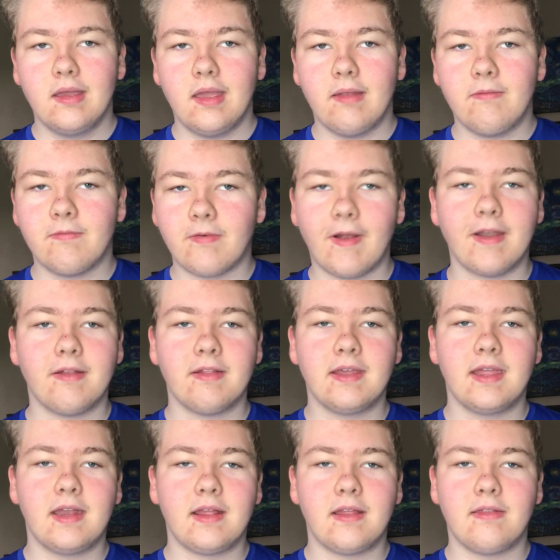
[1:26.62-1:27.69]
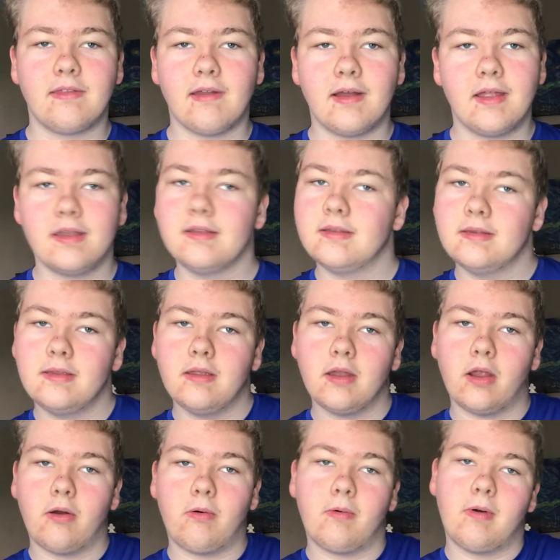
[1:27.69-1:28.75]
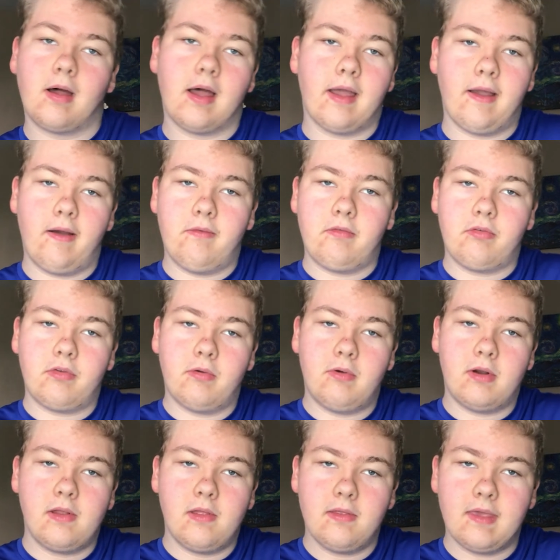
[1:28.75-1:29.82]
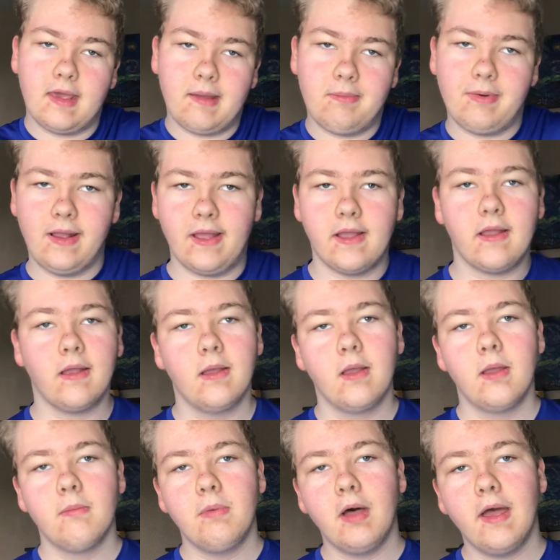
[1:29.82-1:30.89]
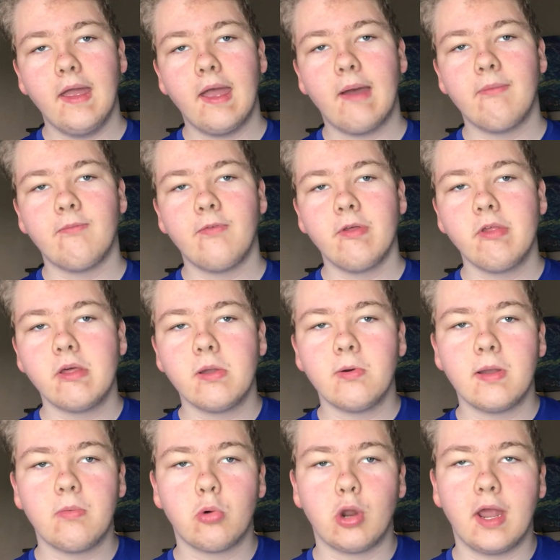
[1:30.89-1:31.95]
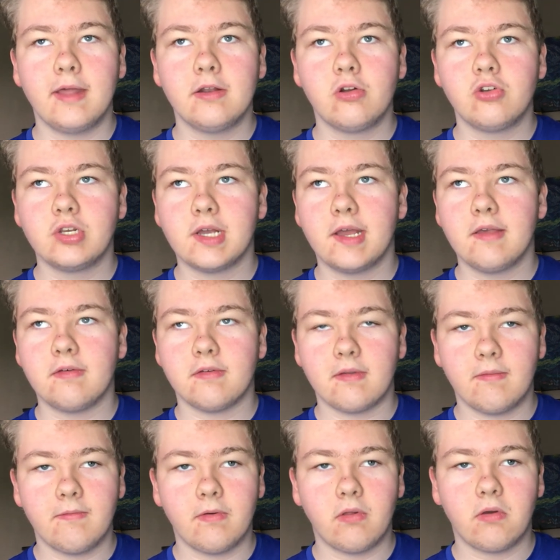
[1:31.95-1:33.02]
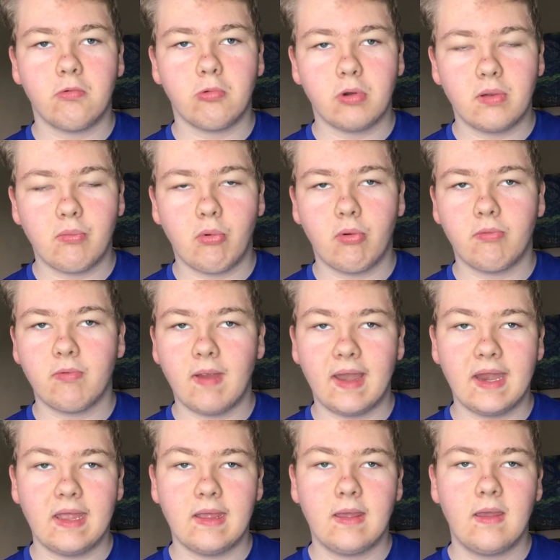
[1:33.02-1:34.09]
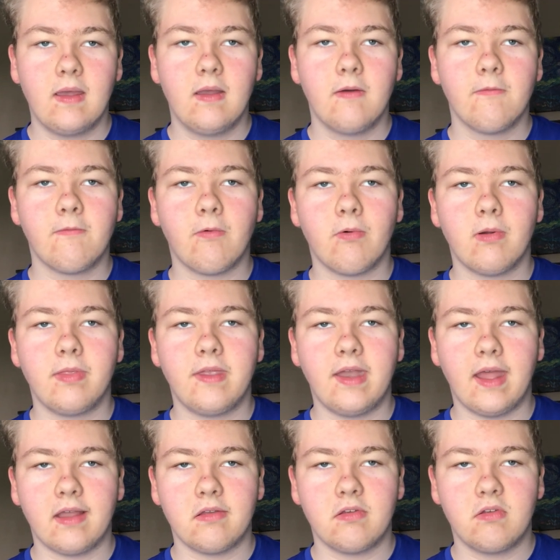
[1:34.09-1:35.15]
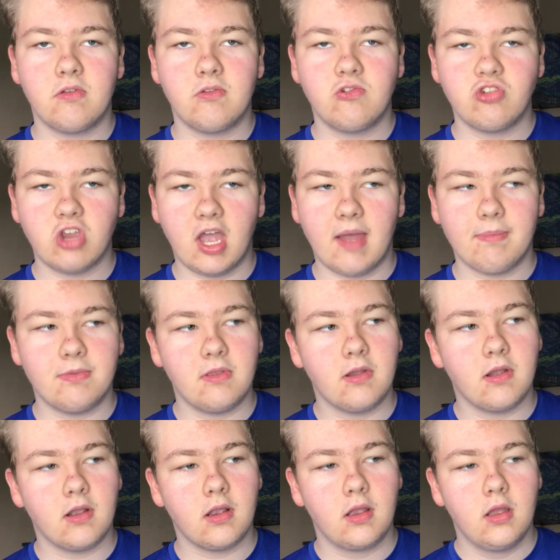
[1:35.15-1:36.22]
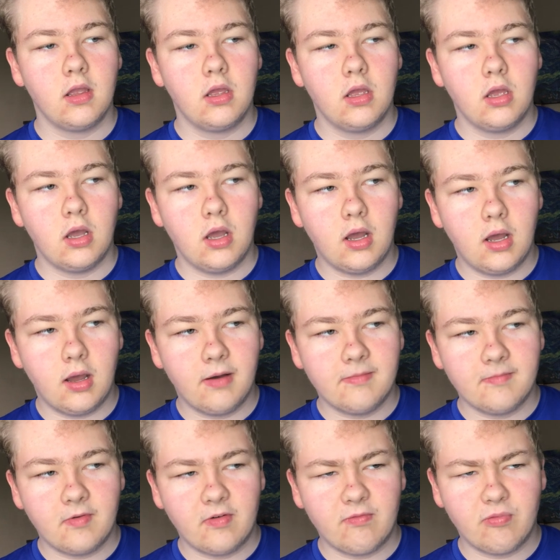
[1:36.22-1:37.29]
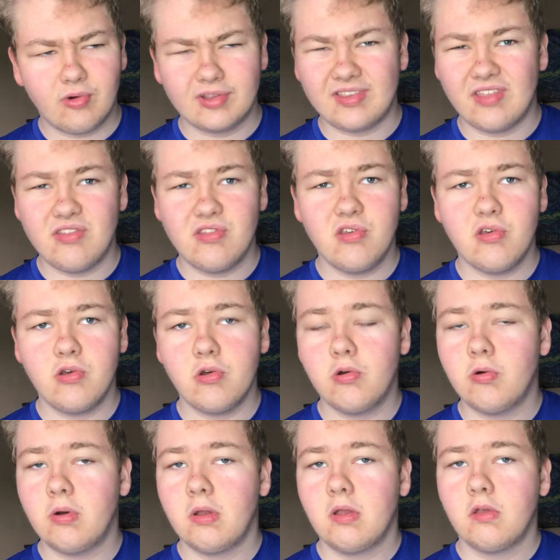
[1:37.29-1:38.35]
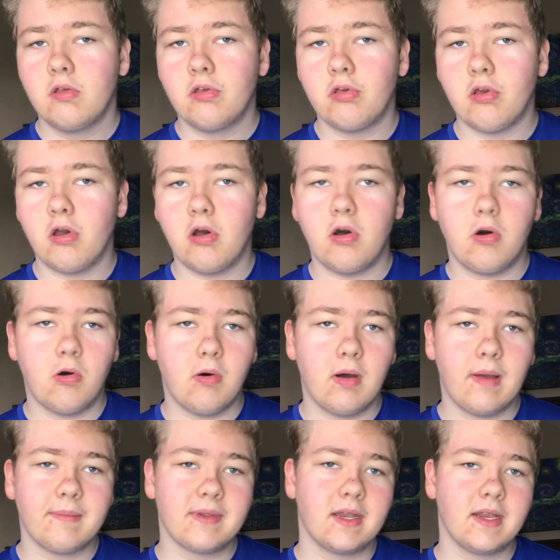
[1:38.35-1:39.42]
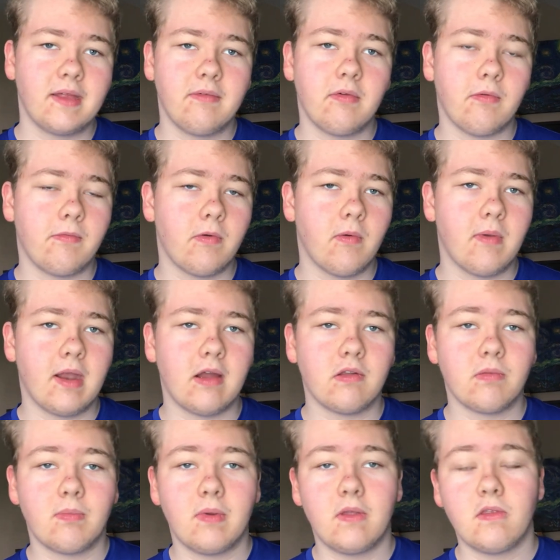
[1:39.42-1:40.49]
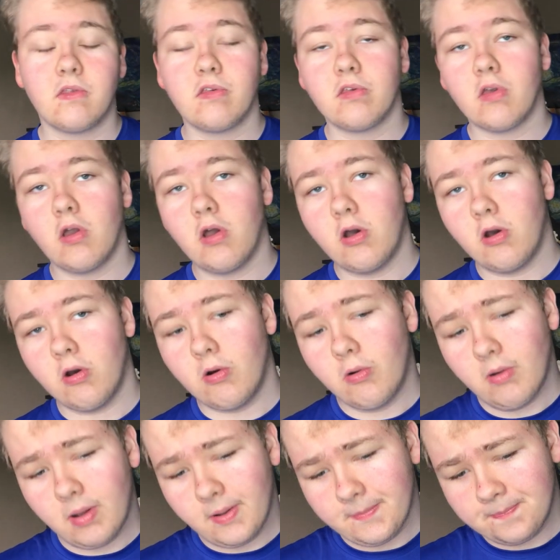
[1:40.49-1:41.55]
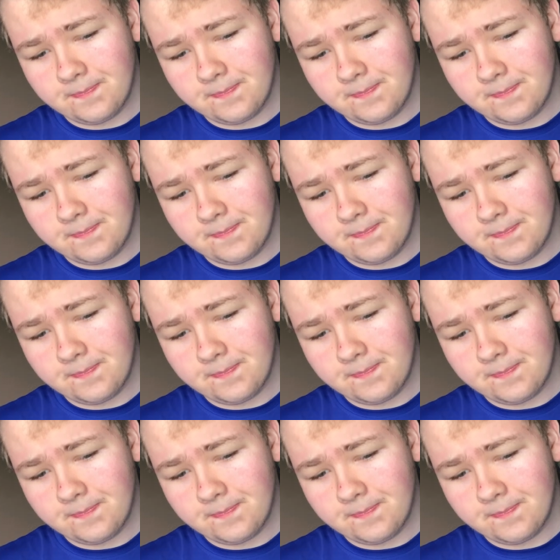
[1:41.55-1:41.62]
and finally getting it done, you know, I obviously wanted to take a break. But I'm feeling way more energized, I'm feeling way more ready for the next chapter of what to do. So I'm gonna give you a few announcements. So